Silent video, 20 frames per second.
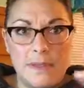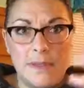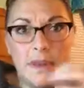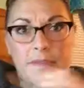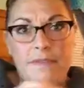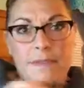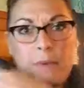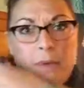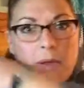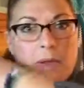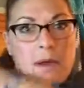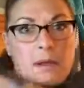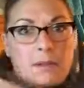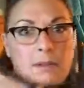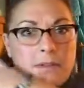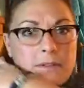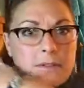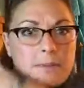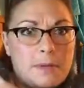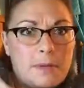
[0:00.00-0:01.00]
stuff that we
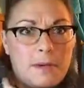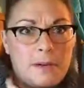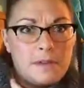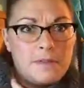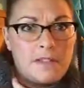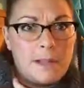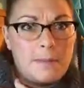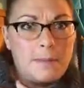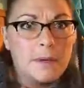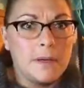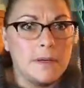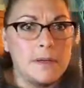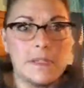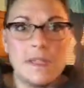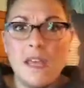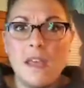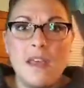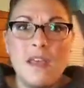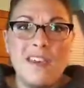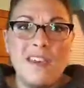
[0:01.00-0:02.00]
all used to put on our
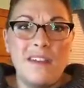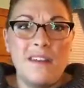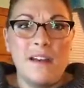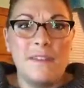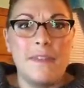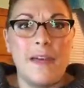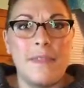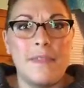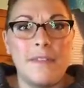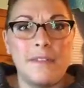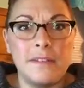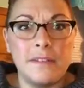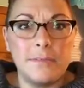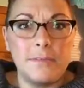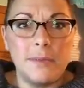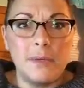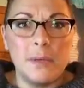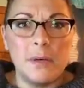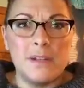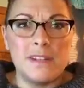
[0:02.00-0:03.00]
sunburns. Not that. This is
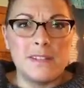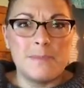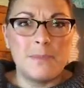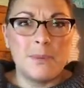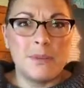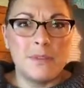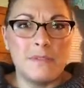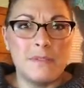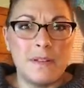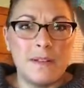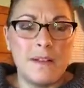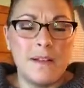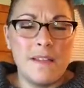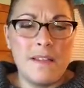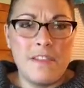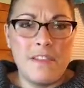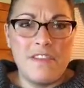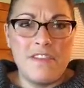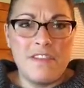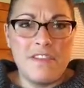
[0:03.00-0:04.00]
pure. It's more of a
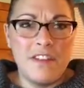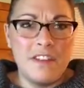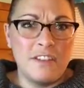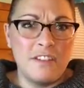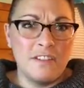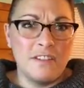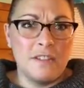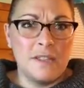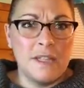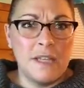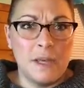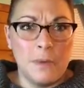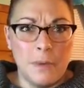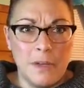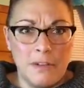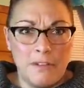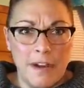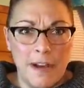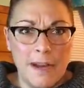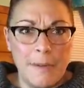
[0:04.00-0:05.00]
thinner
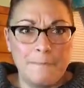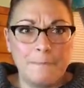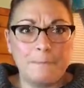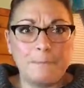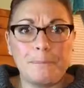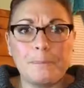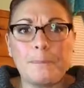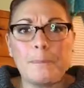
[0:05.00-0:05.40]
liquid, right?